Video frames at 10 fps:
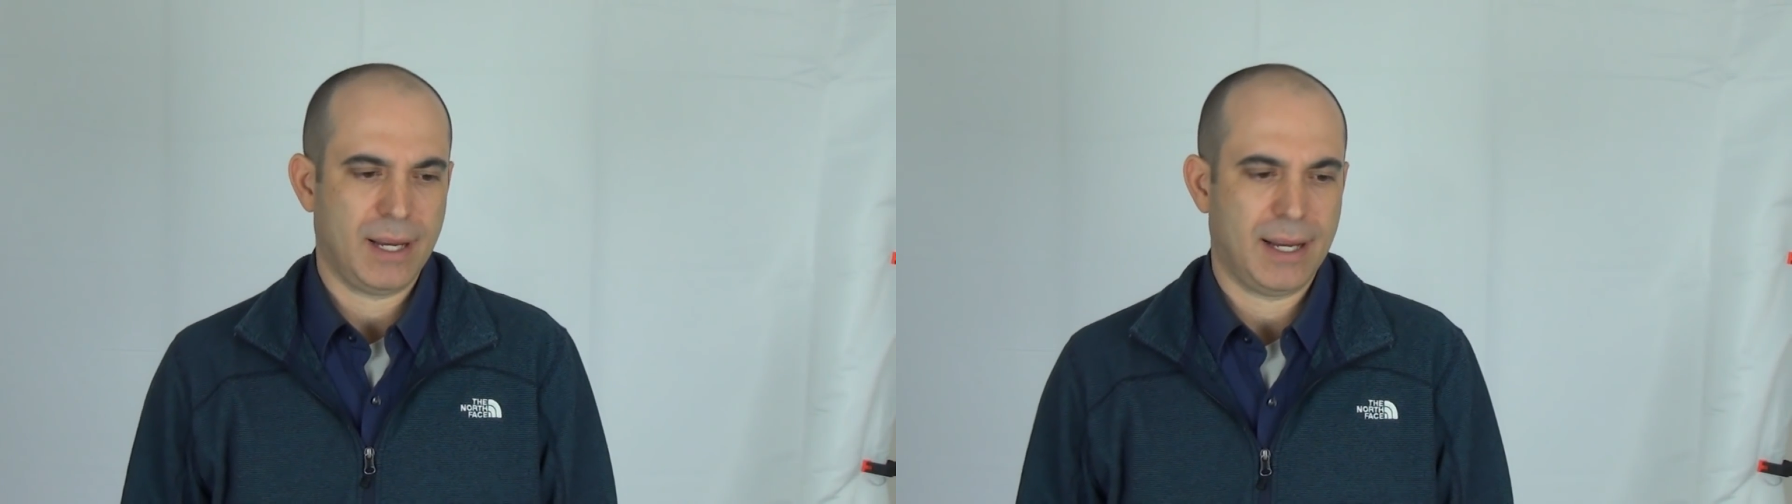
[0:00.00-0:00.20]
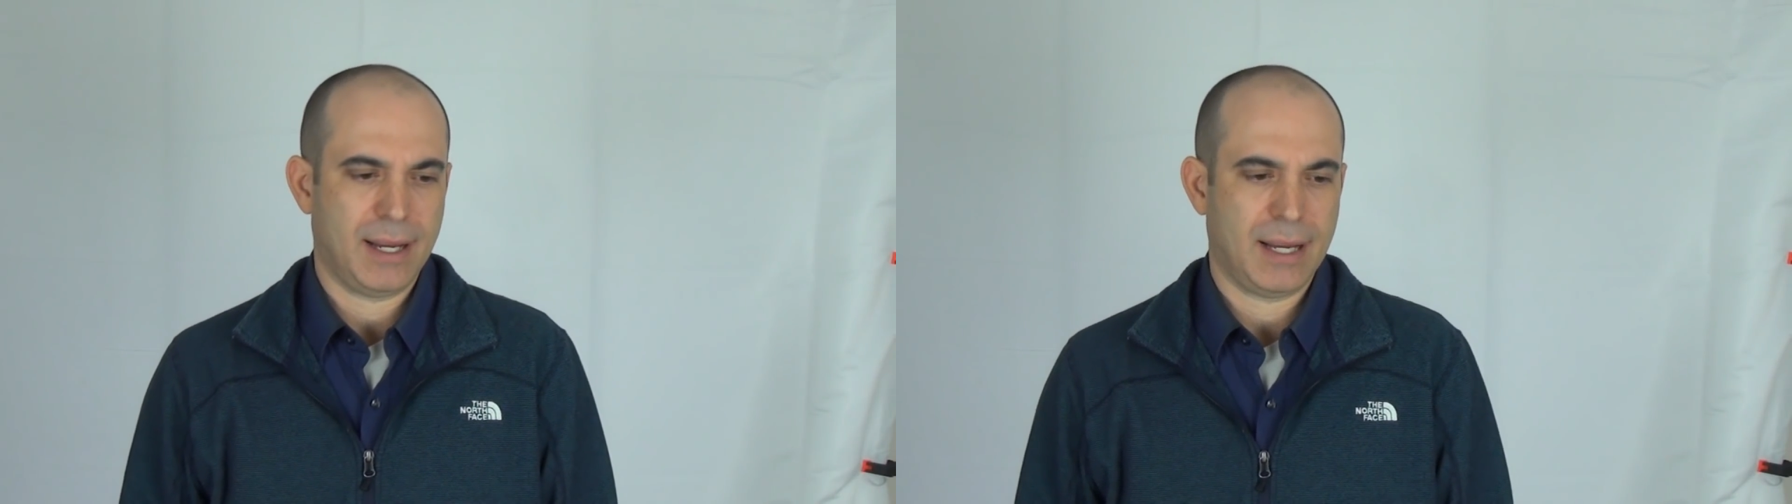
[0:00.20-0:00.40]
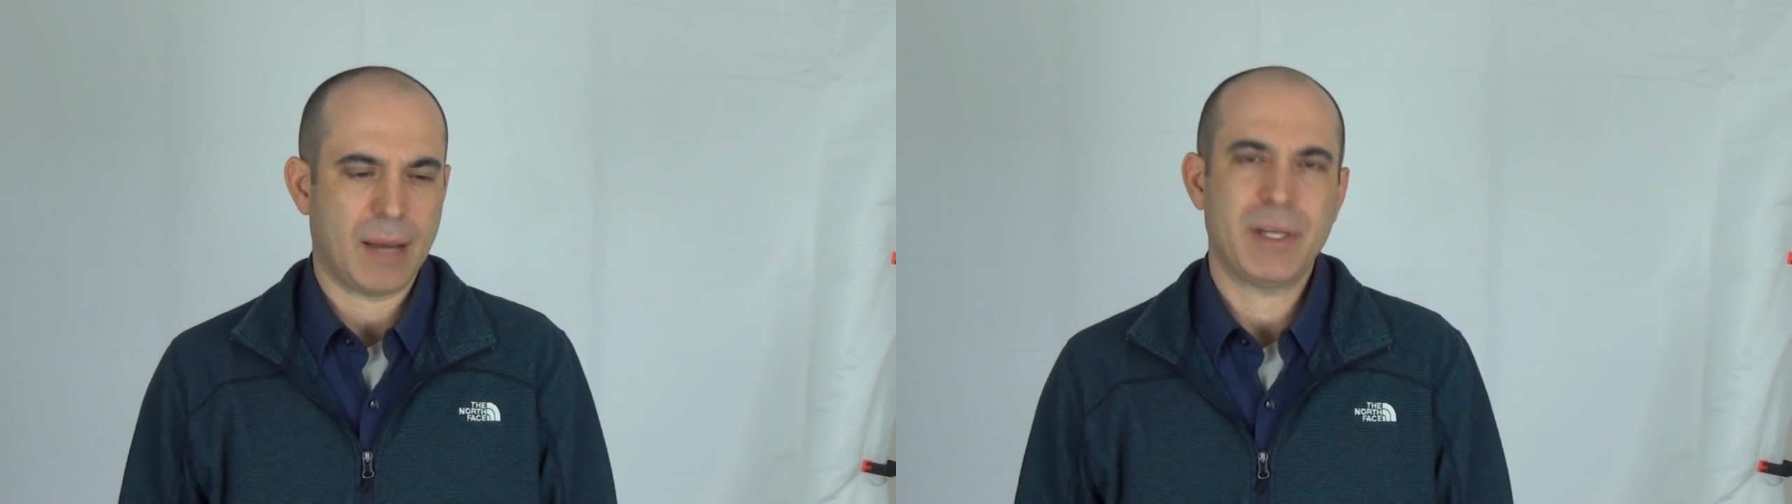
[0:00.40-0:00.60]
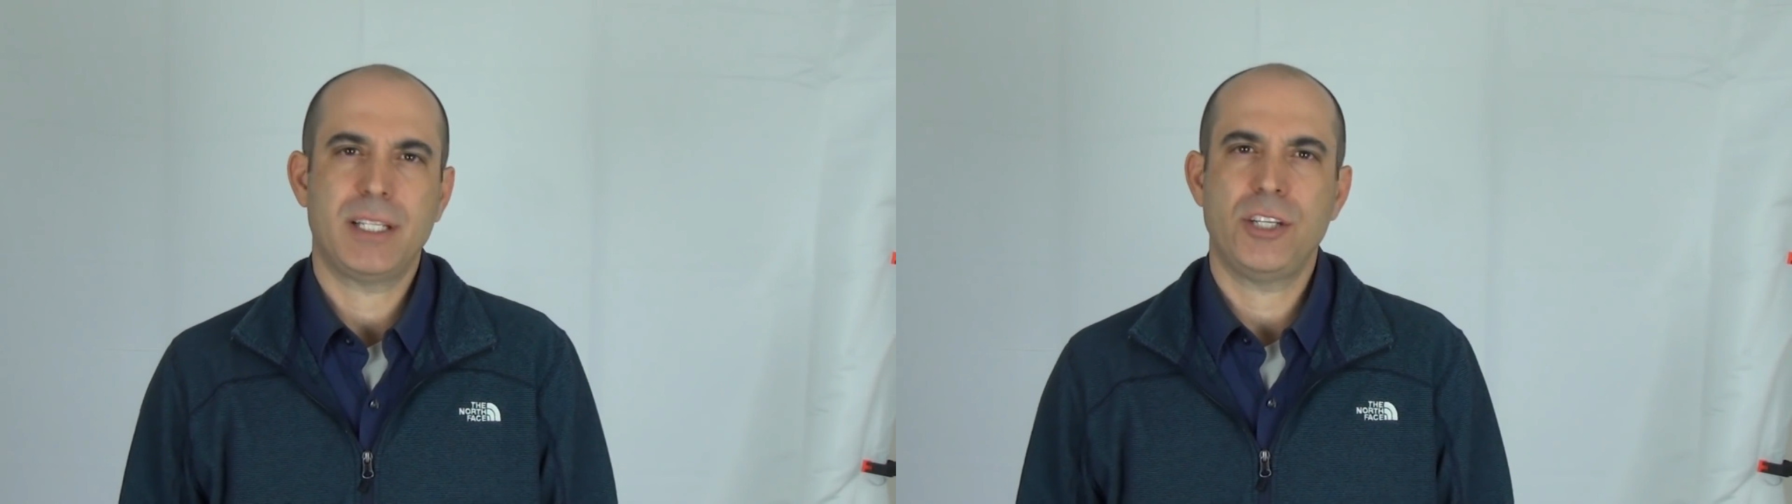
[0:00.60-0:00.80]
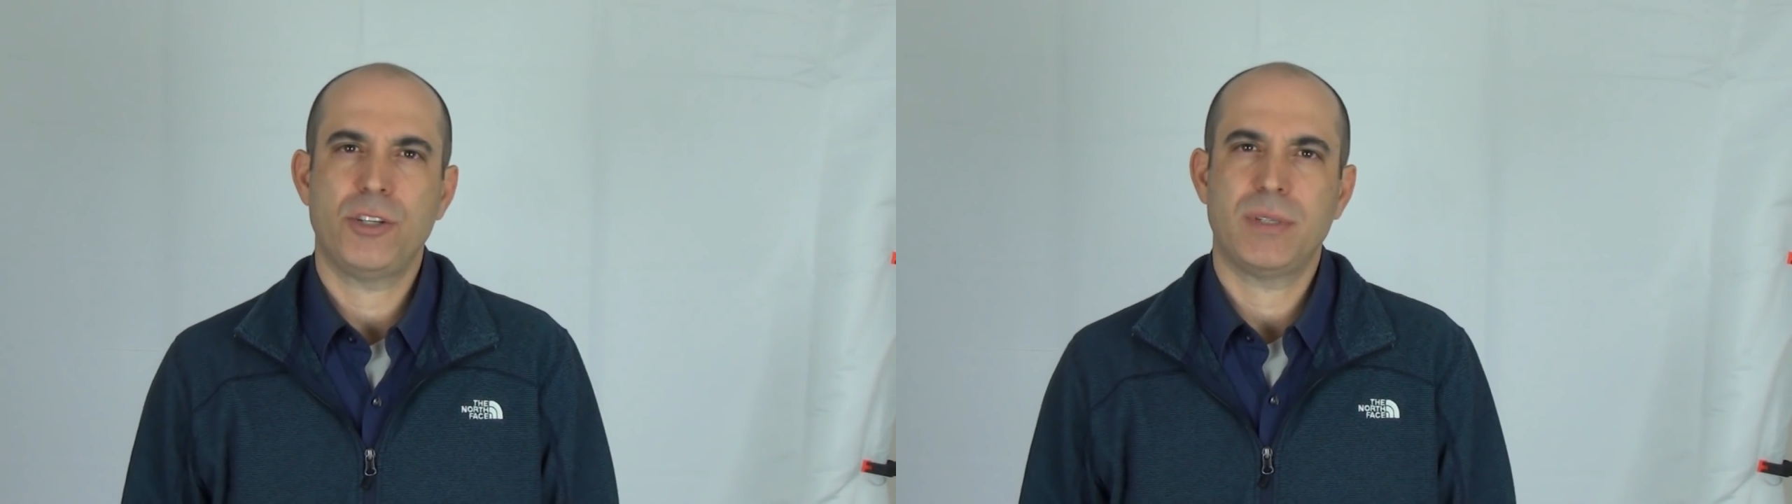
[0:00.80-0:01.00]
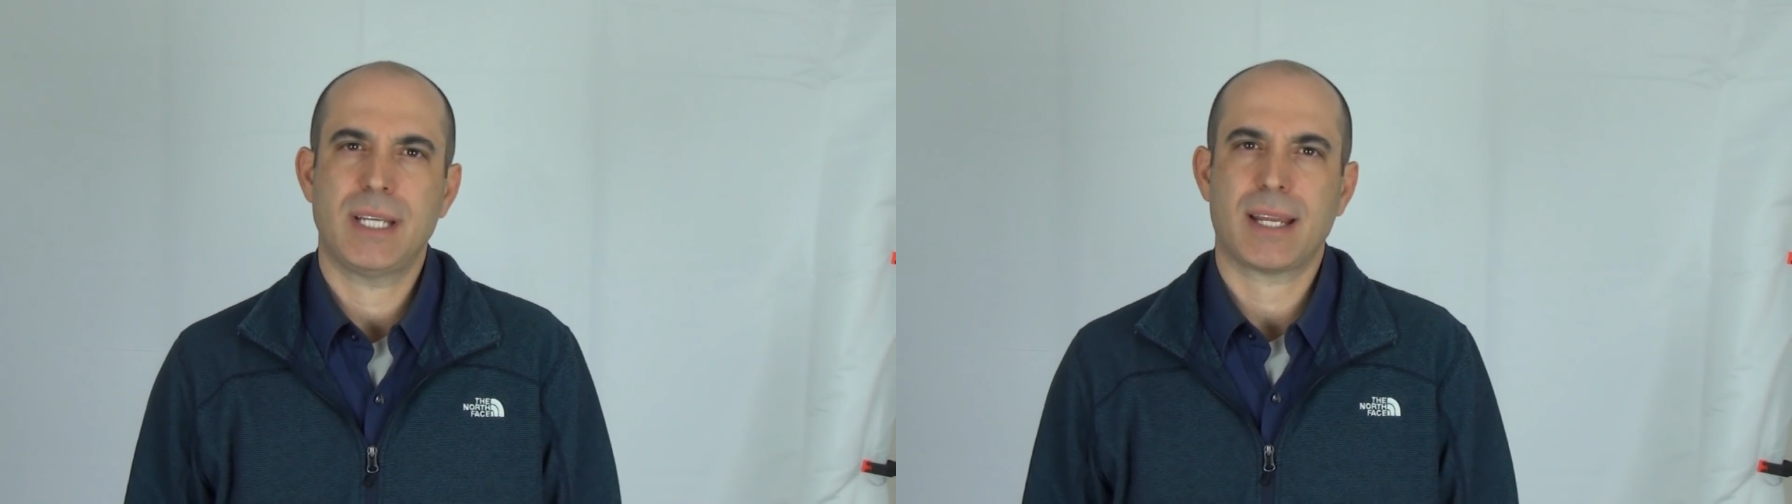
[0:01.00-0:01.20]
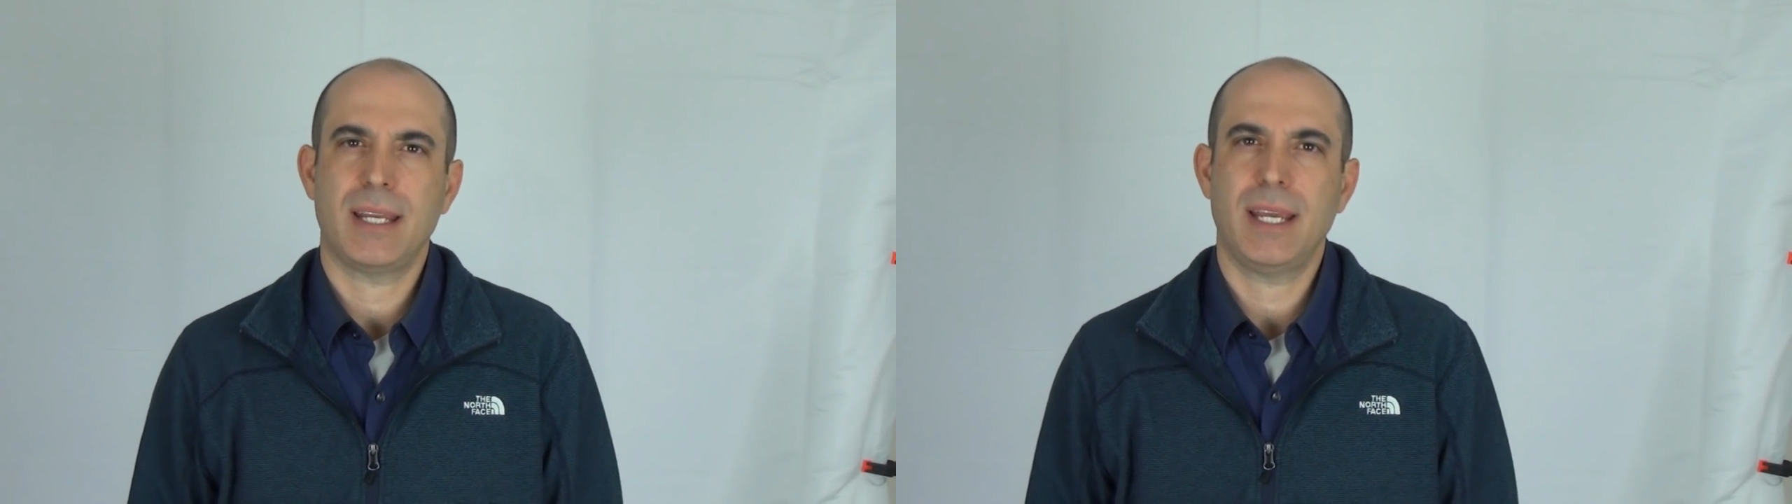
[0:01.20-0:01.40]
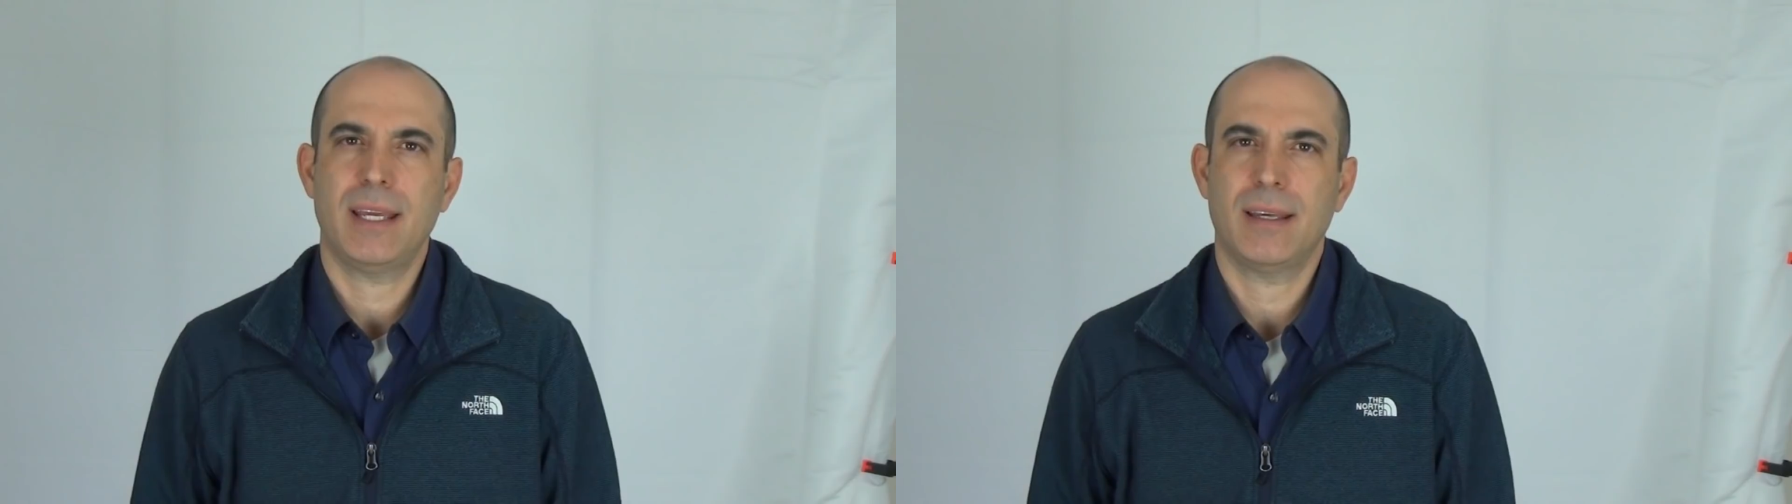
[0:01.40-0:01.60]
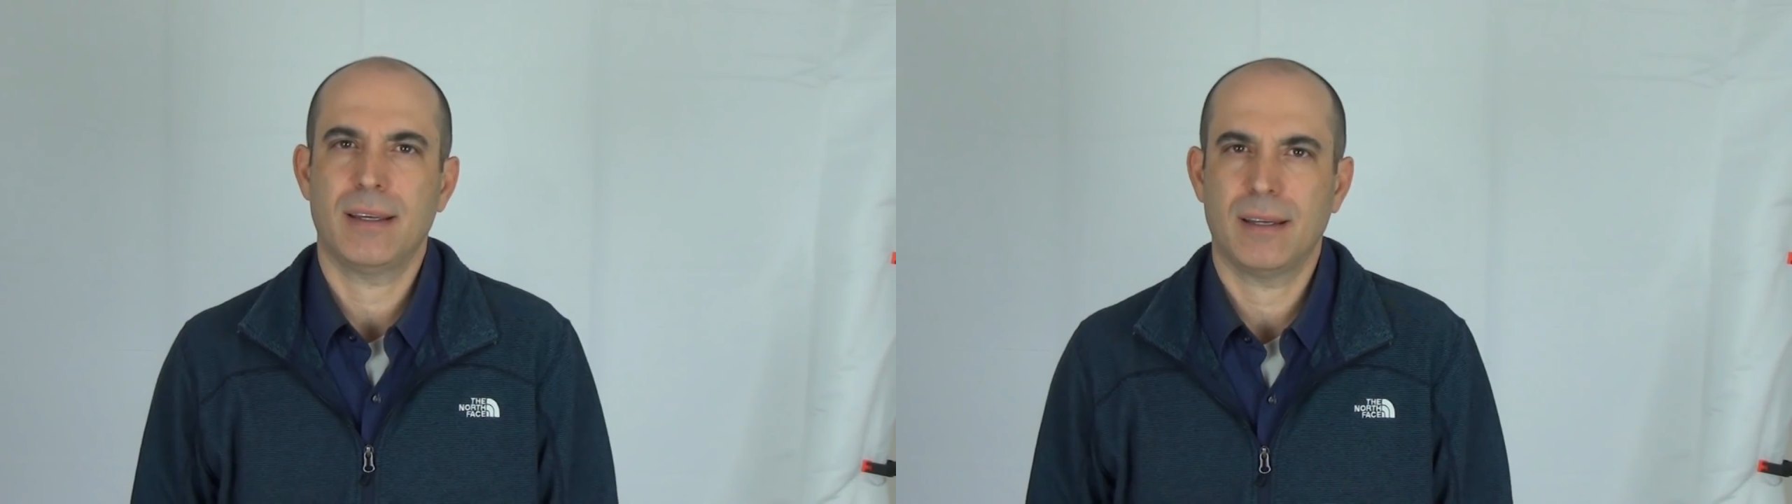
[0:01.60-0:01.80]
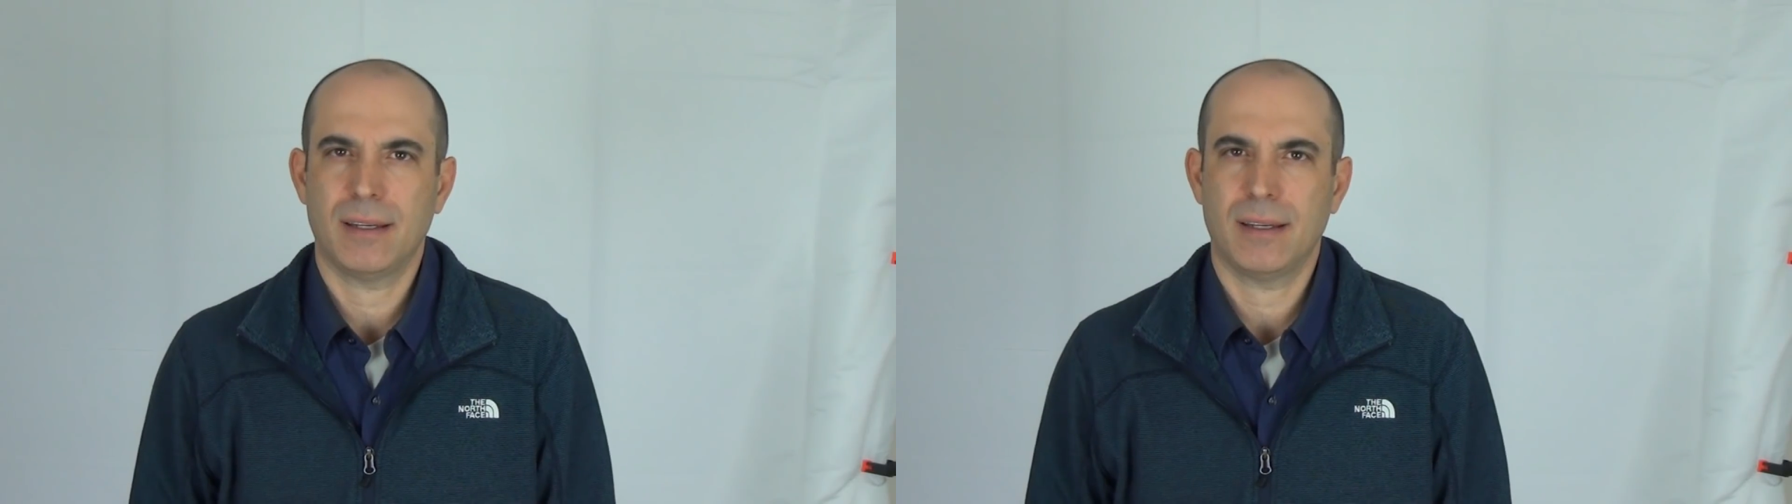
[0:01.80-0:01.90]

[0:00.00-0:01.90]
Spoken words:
I'm going to teach you a technique,